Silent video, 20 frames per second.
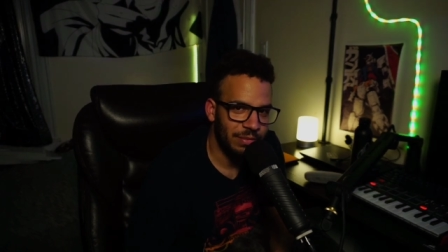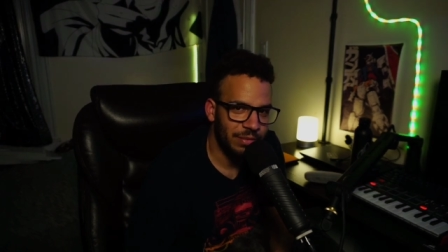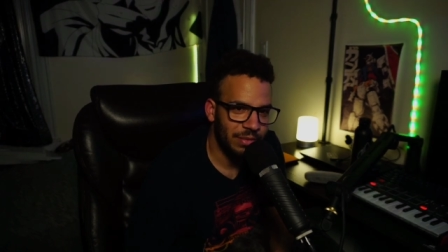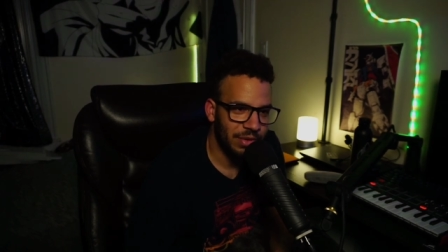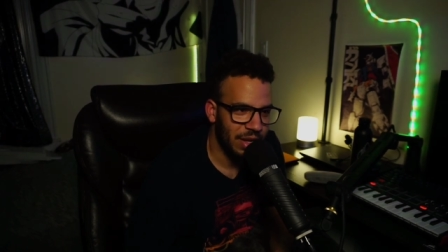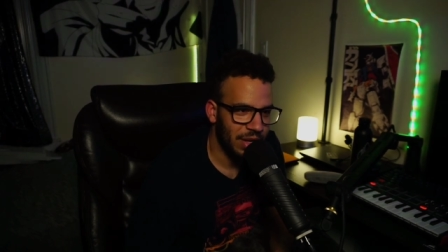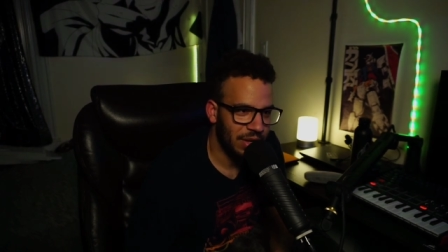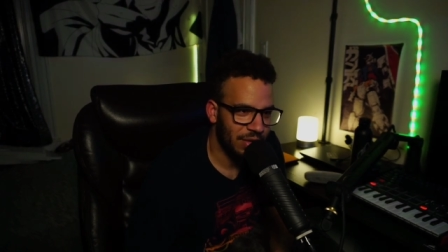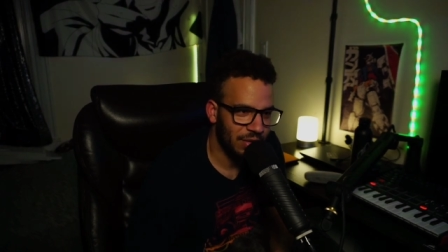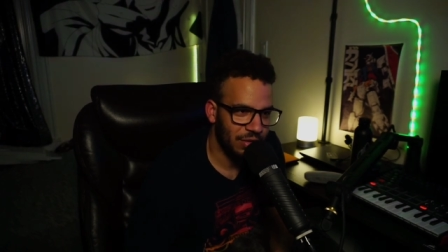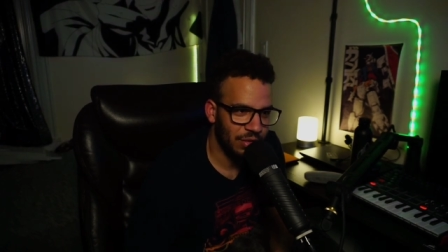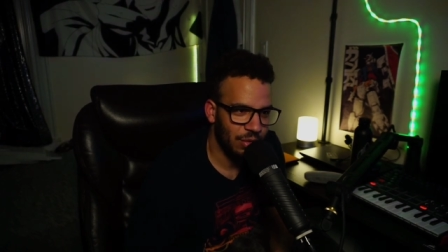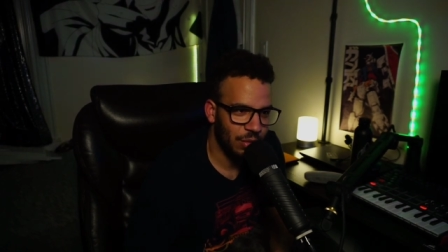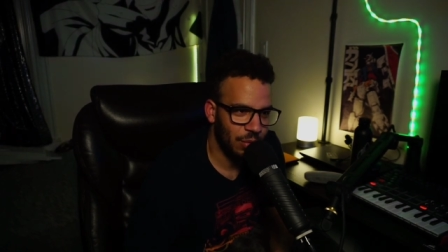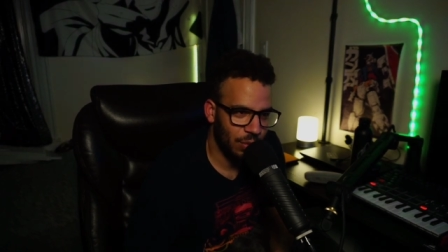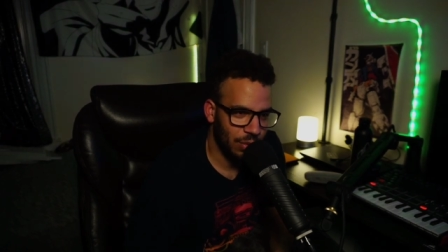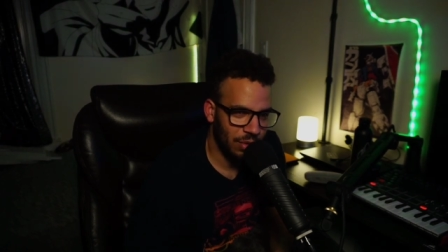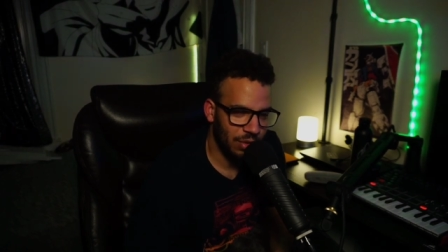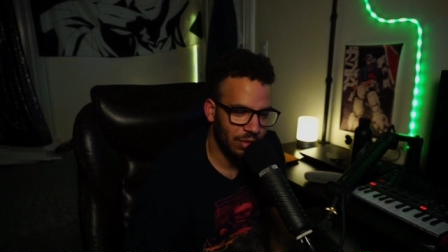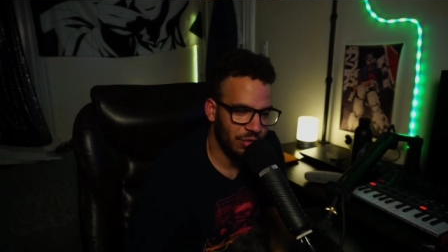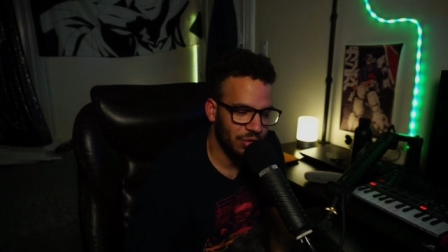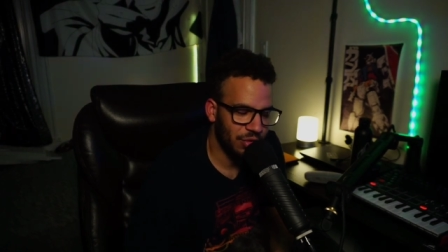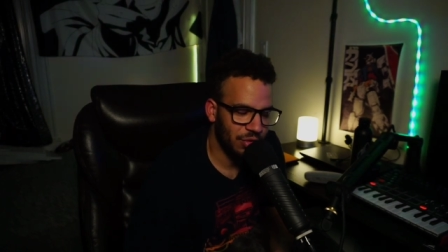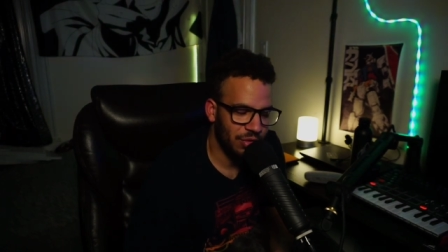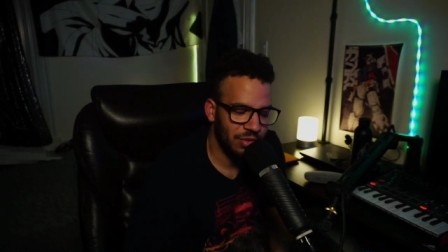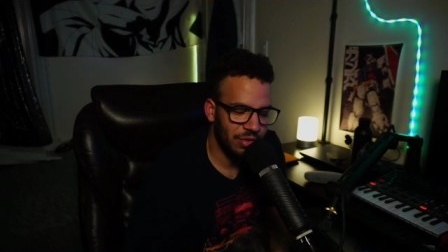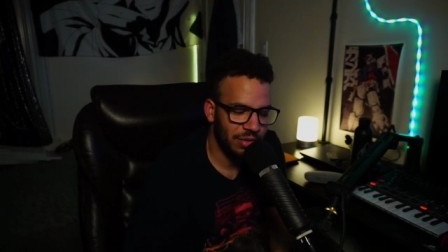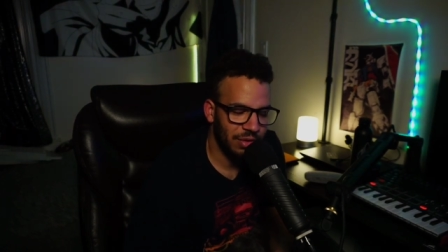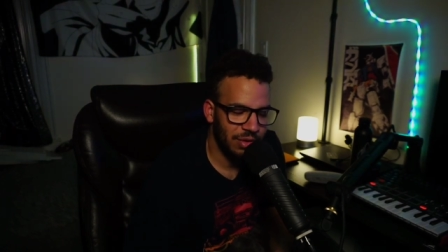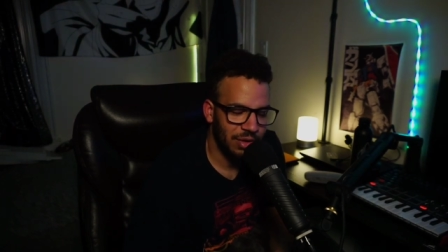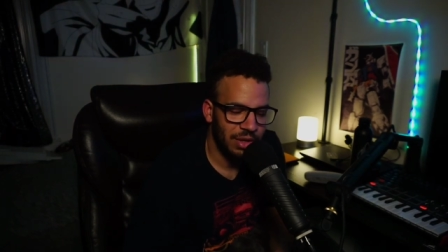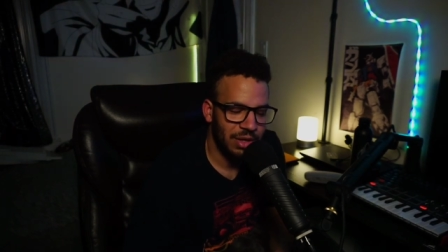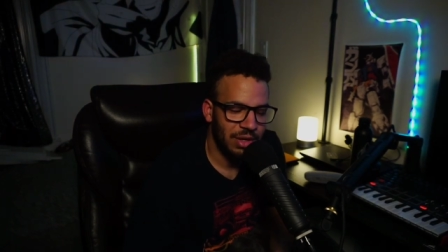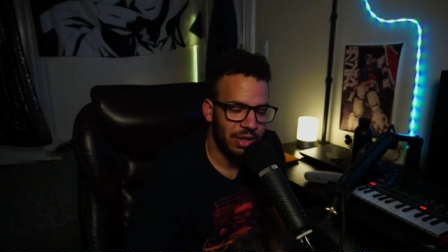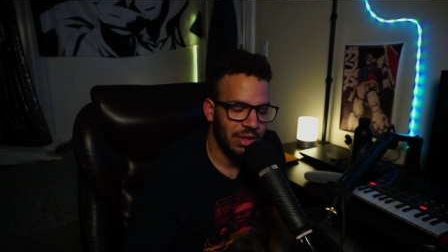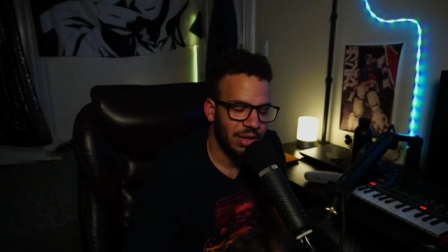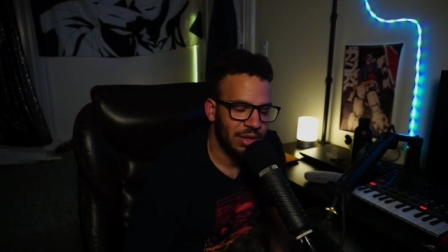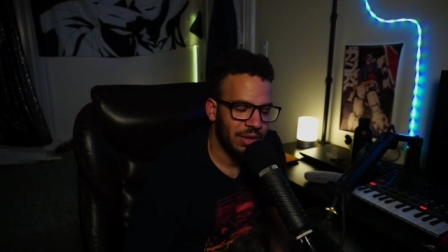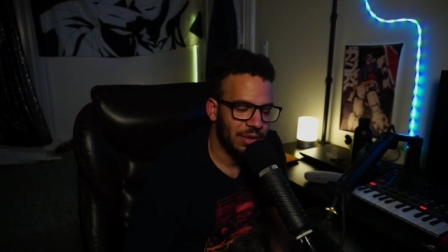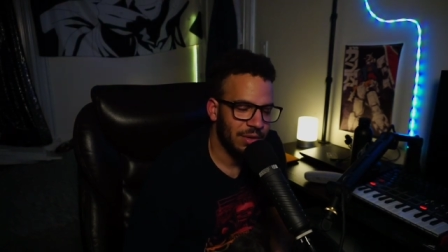That is the worst
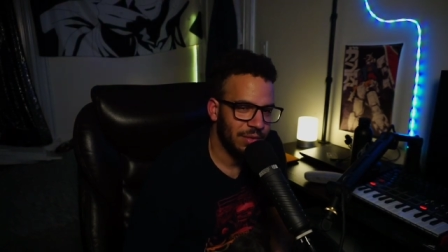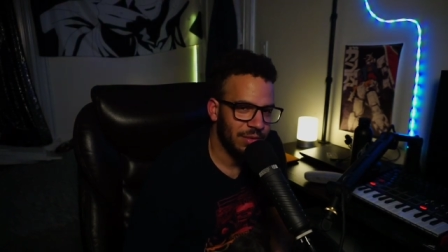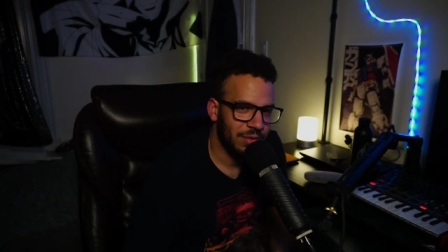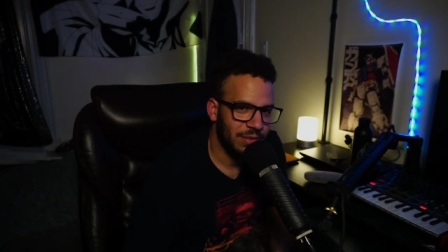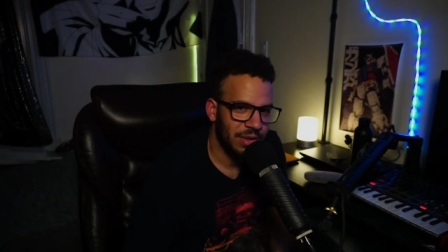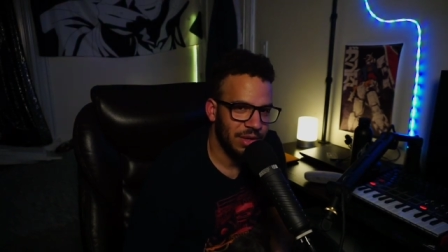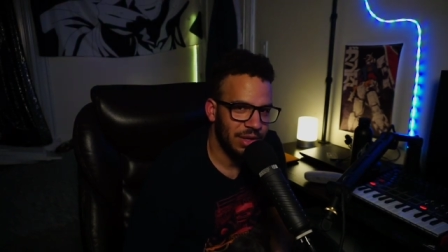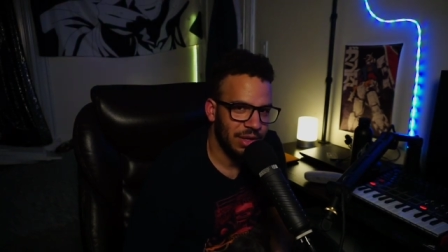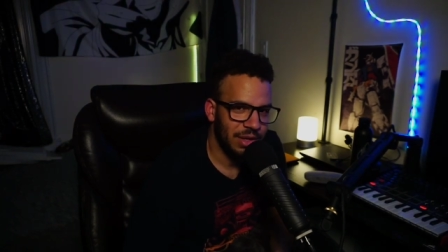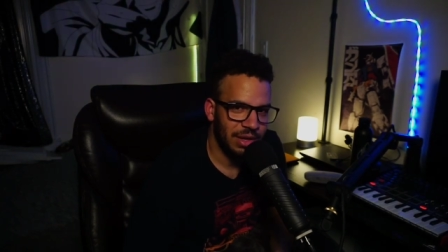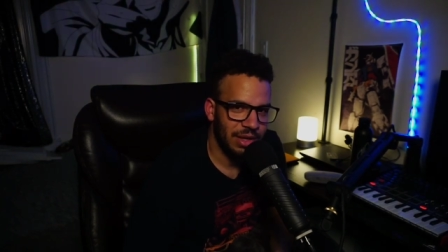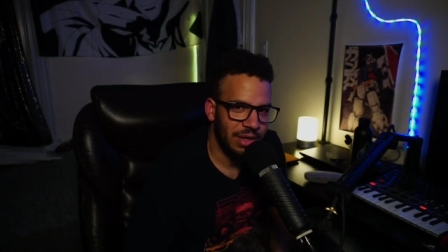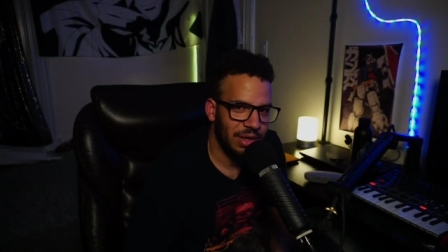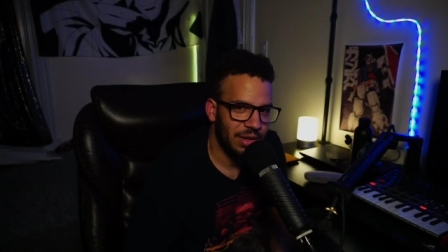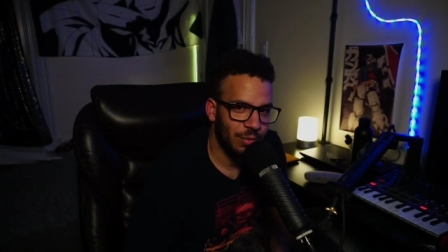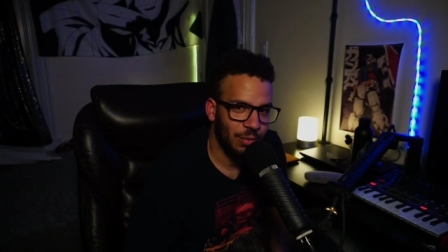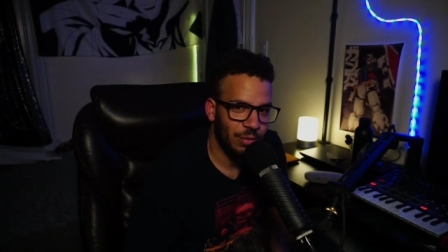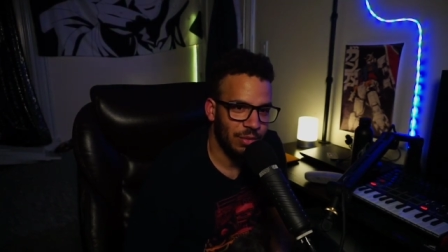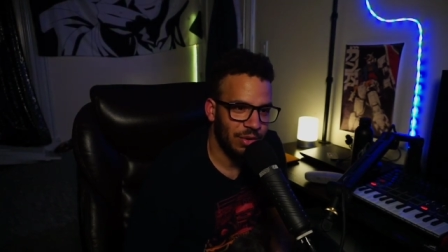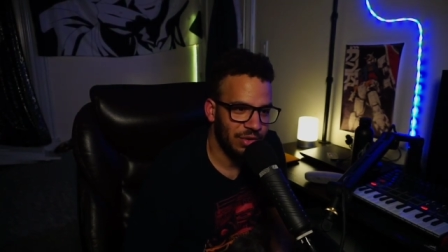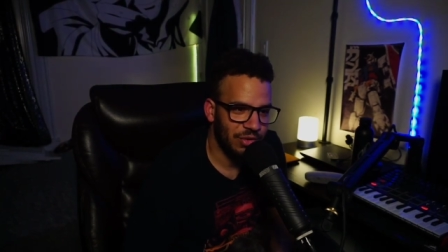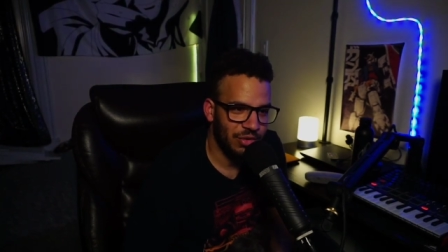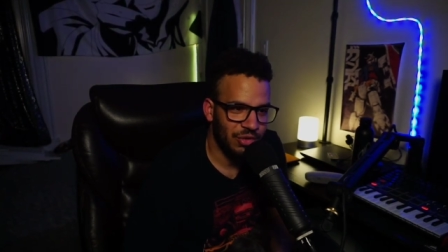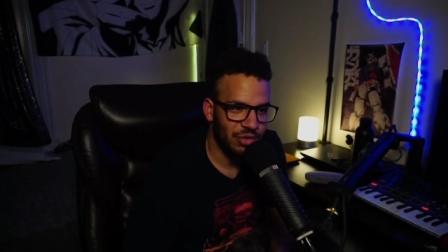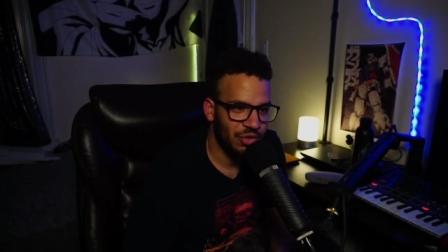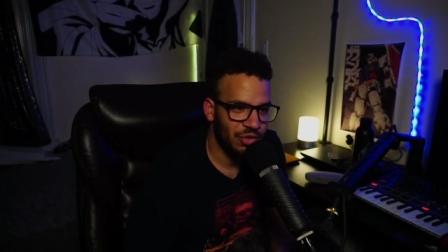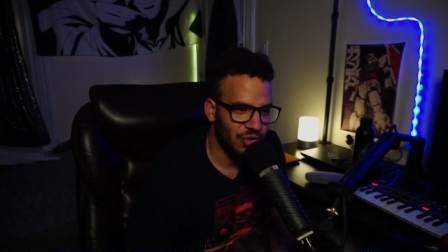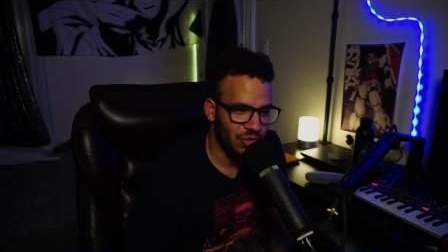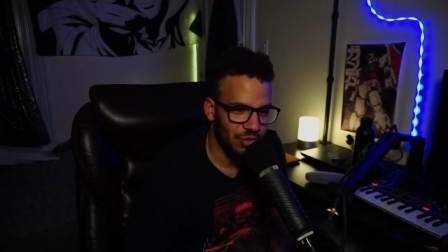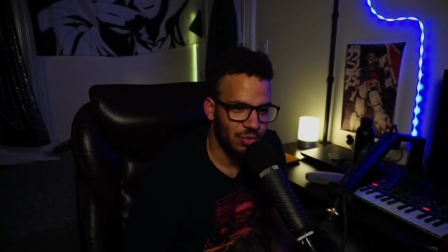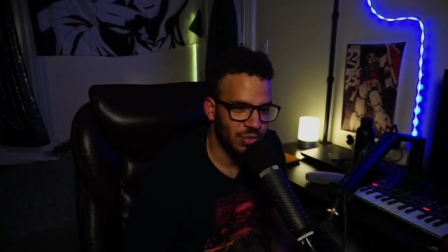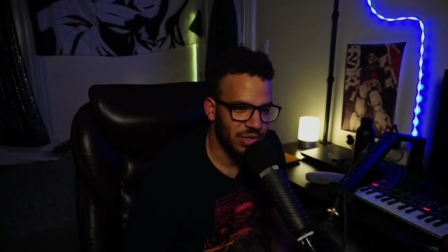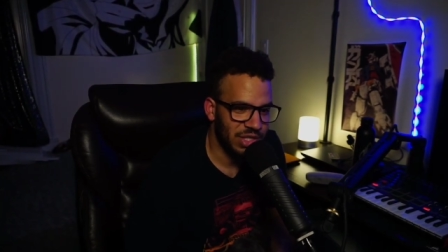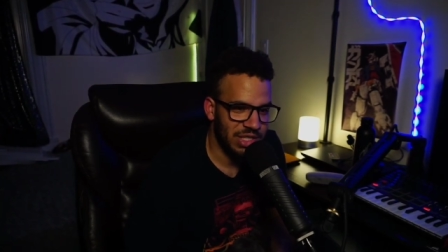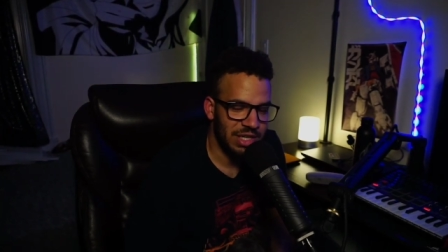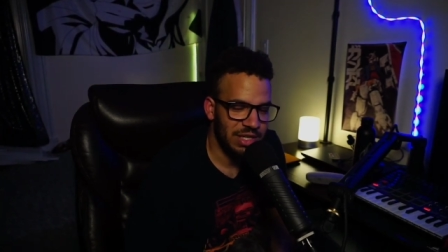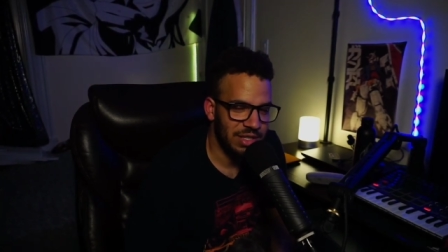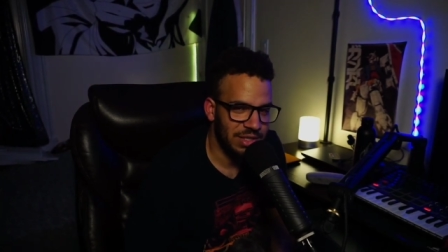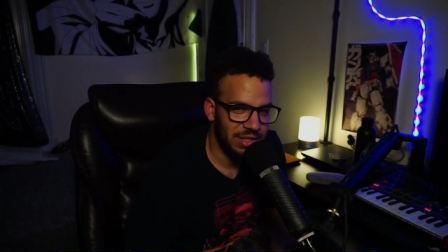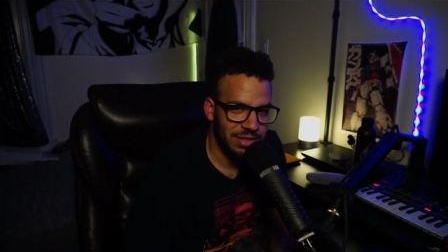feeling. Like once two
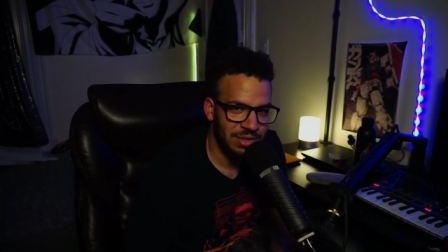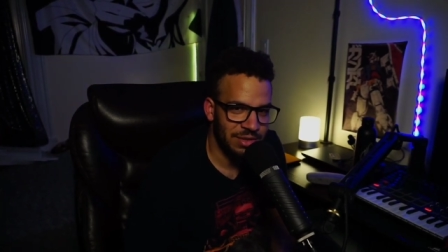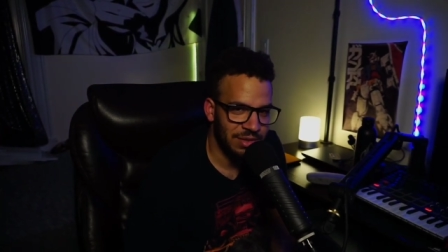senses are